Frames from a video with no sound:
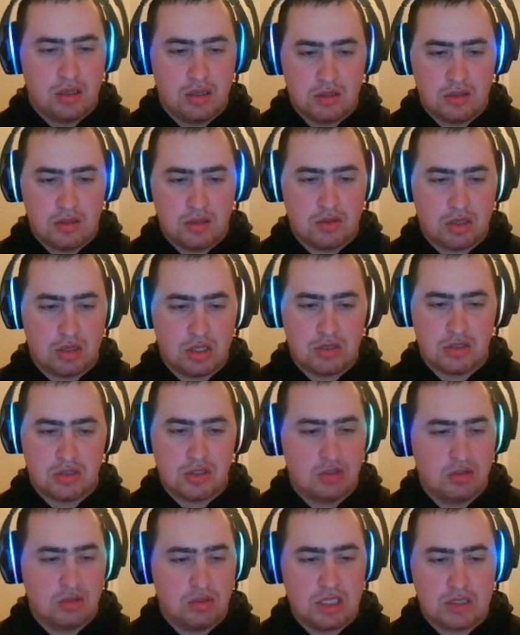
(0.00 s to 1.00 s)
You can use
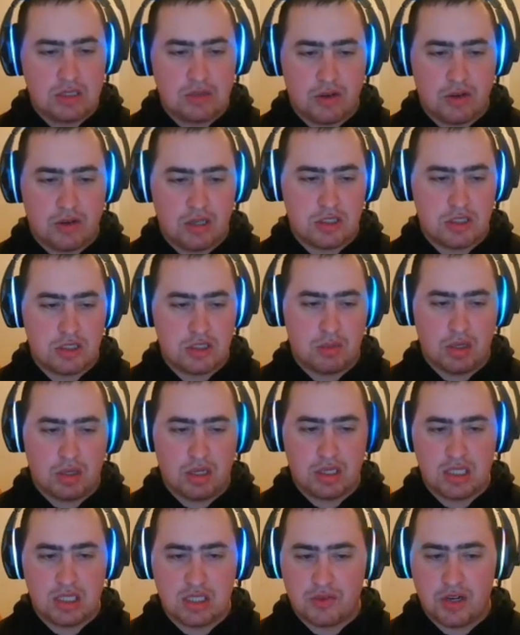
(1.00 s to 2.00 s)
2 of these for energy, 1
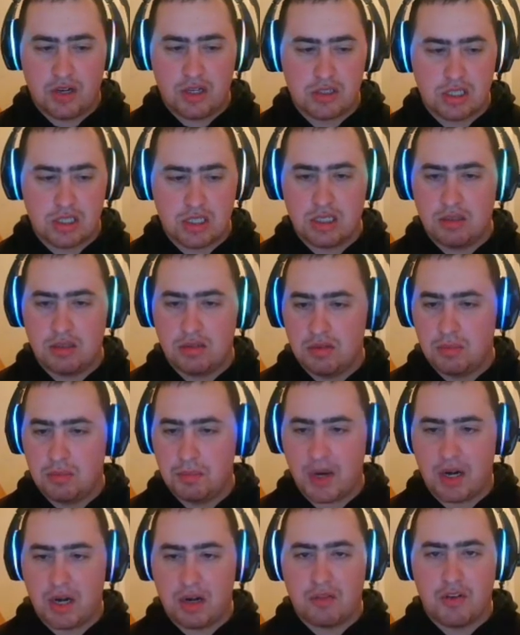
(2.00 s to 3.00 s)
of these for energy,
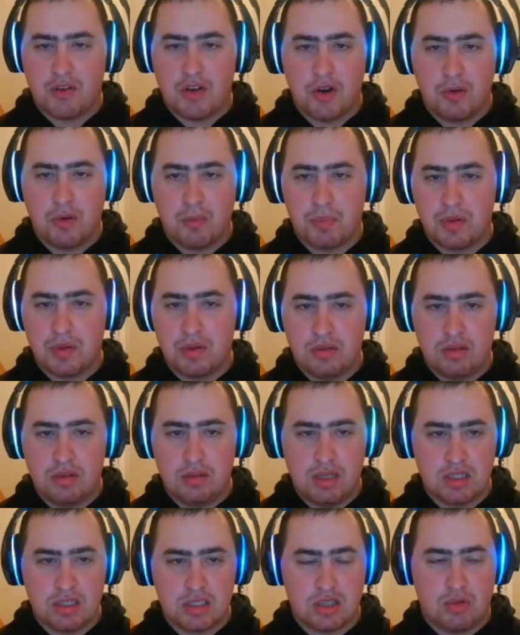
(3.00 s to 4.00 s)
Barrier of Hope,
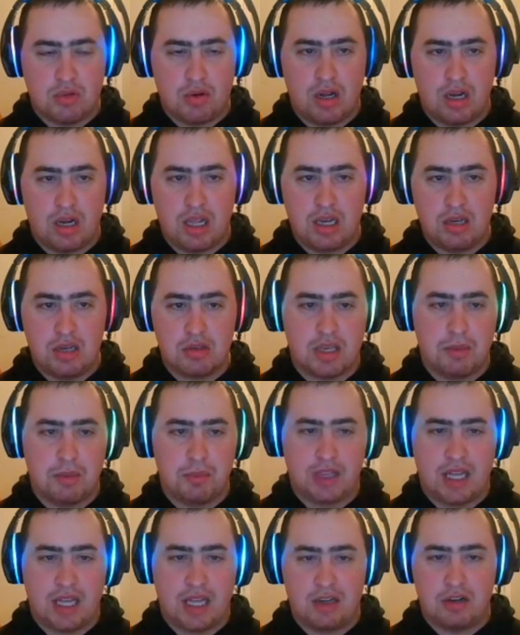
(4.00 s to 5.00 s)
and so on, and you keep
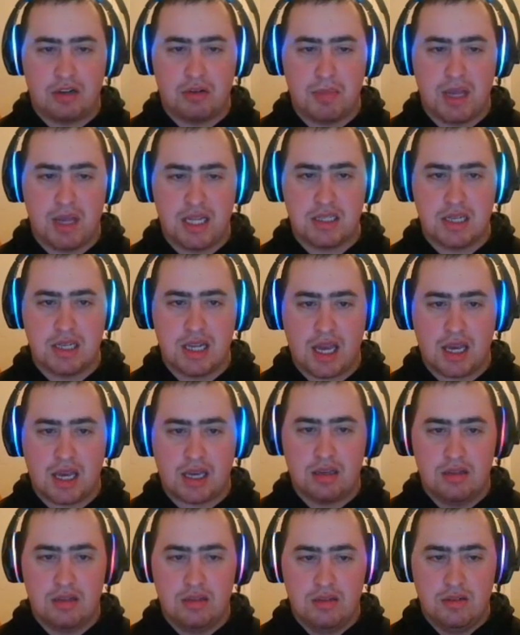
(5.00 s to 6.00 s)
a lot of your main
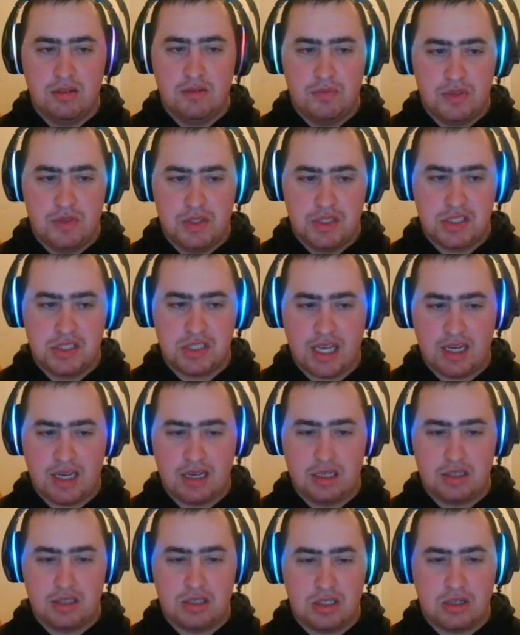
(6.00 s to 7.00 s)
deck stayed
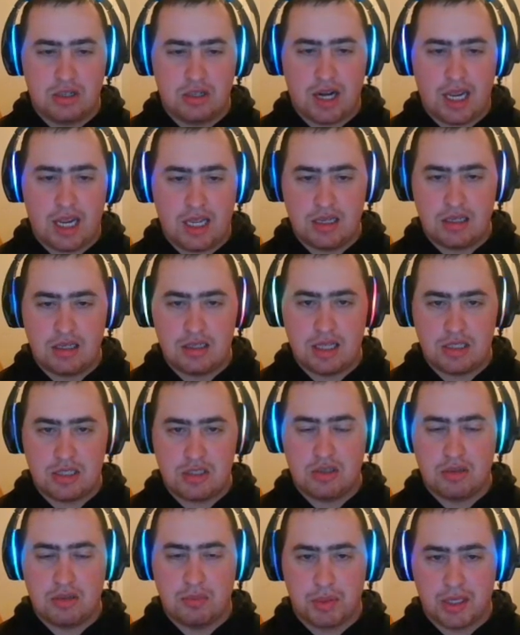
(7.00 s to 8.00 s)
into your hand that
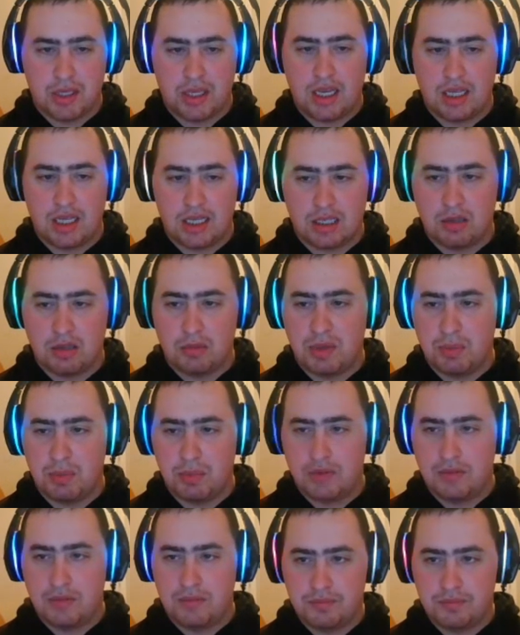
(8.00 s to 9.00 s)
you can play and kill people.